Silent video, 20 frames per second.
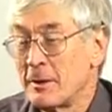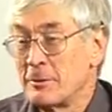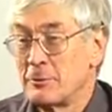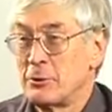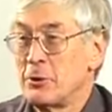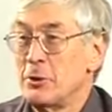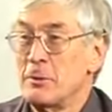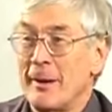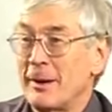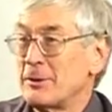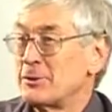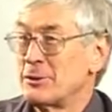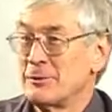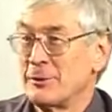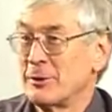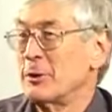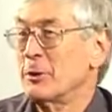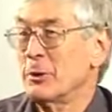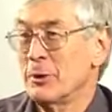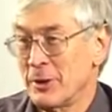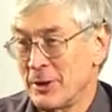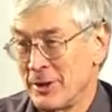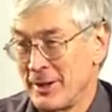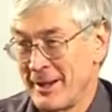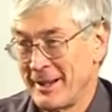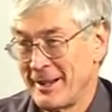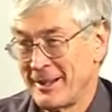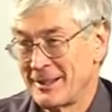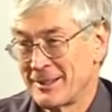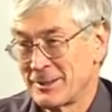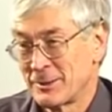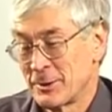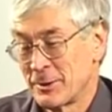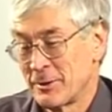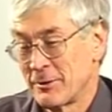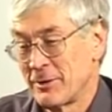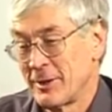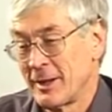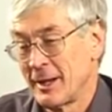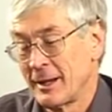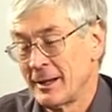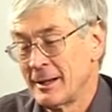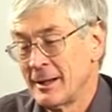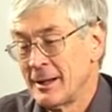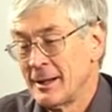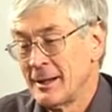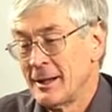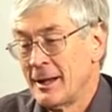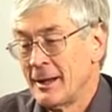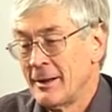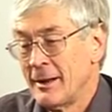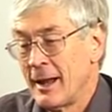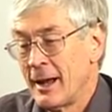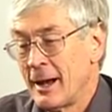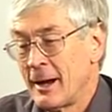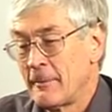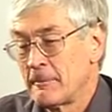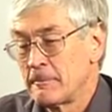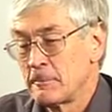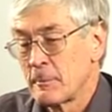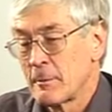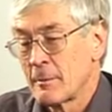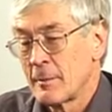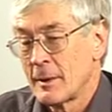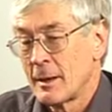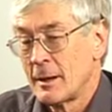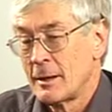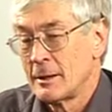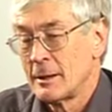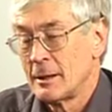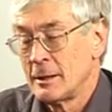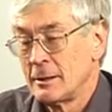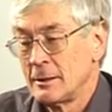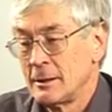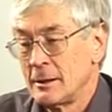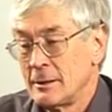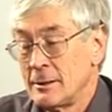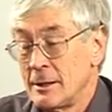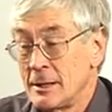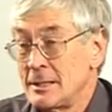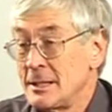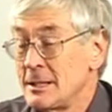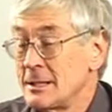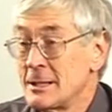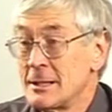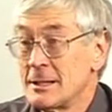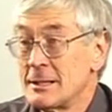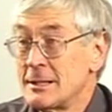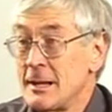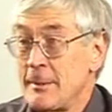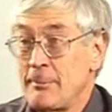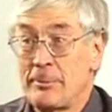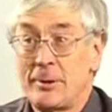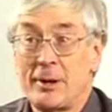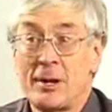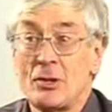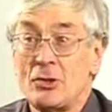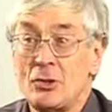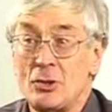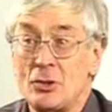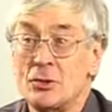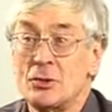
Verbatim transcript: Too much of a good thing, sort of thing. Now, this is a separate issue